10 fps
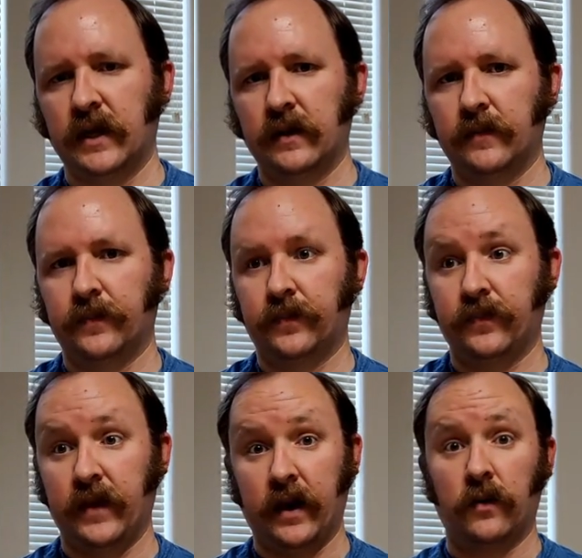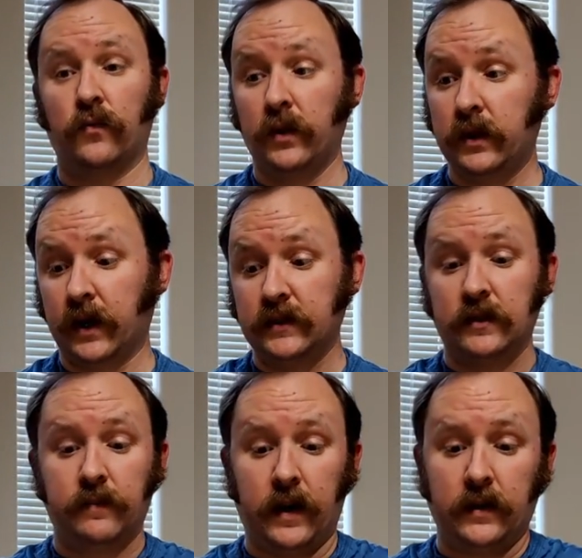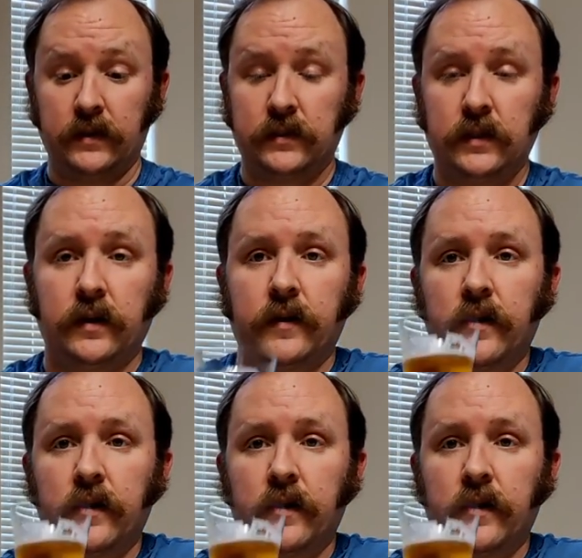that are really nicely balanced.